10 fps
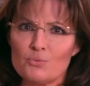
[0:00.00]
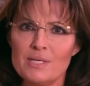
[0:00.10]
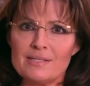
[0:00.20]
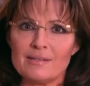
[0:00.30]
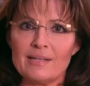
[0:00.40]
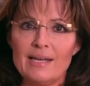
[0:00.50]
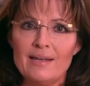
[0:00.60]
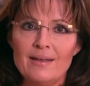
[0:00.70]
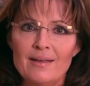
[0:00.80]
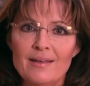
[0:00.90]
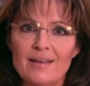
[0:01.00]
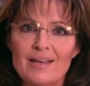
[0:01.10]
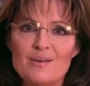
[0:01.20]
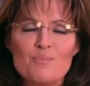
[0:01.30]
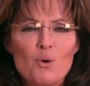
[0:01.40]
recently.
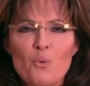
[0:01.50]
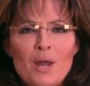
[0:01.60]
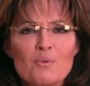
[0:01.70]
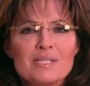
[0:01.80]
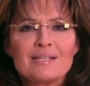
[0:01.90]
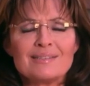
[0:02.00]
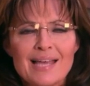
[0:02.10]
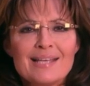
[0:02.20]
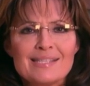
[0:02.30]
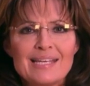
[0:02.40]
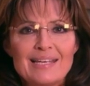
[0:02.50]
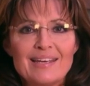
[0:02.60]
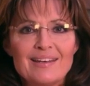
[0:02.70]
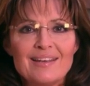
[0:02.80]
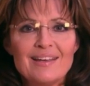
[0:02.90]
But when was it less
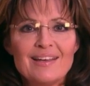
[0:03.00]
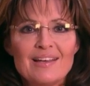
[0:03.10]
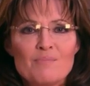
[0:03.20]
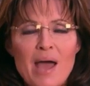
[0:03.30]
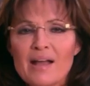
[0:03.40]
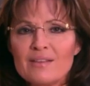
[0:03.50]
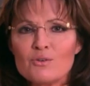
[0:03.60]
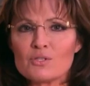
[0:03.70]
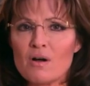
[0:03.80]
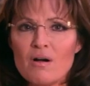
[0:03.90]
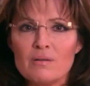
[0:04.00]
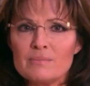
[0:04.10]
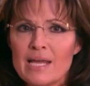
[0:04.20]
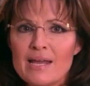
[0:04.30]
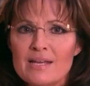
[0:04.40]
heated? Back in those calm
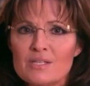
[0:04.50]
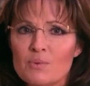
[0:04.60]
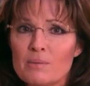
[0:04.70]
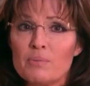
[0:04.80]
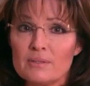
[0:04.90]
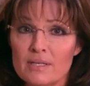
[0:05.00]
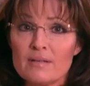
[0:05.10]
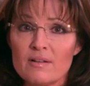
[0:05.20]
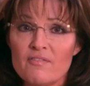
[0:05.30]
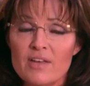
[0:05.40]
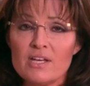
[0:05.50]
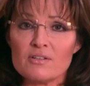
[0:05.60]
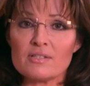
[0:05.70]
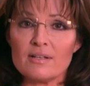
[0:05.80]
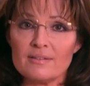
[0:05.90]
days when political
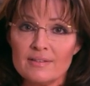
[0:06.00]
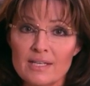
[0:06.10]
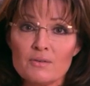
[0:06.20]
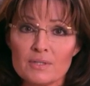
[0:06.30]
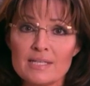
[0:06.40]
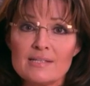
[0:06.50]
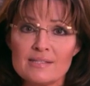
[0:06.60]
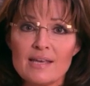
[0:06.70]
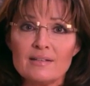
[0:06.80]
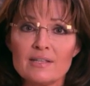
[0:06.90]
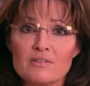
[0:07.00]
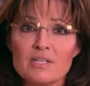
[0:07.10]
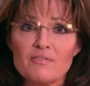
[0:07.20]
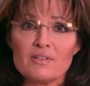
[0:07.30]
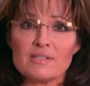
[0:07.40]
figures literally settled their
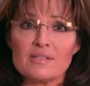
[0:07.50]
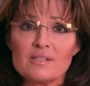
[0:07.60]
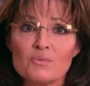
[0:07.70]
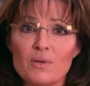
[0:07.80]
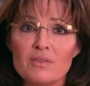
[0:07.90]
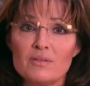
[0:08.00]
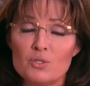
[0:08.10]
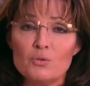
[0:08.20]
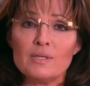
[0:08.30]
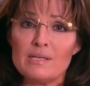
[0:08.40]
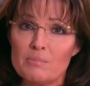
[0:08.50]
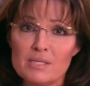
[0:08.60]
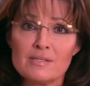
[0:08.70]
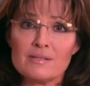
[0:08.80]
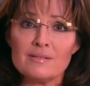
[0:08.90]
differences with dueling
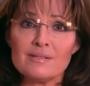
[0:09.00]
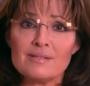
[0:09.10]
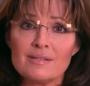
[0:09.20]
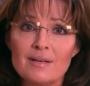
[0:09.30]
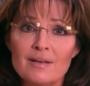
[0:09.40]
pistols?